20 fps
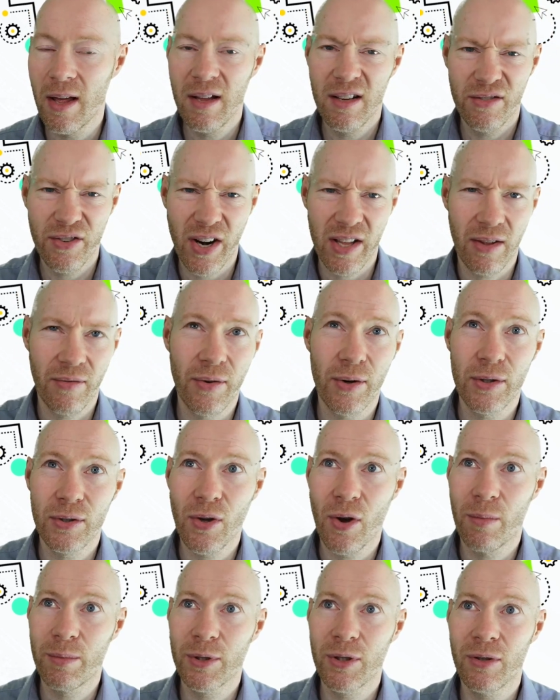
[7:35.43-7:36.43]
Try the first
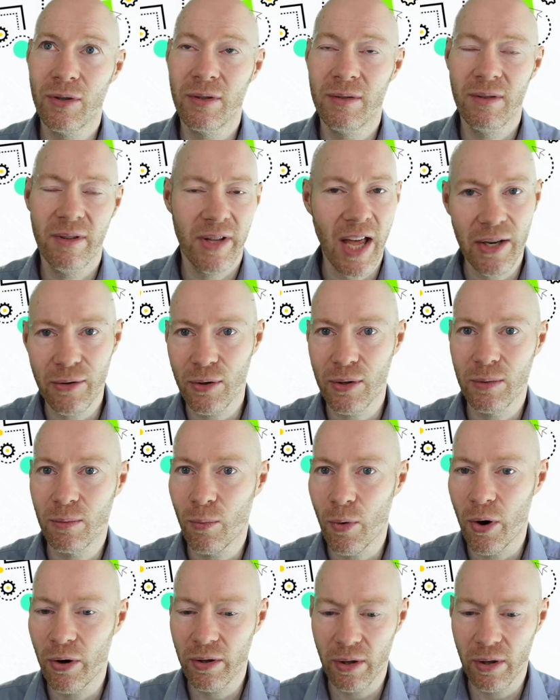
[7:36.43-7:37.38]
option. That doesn't work,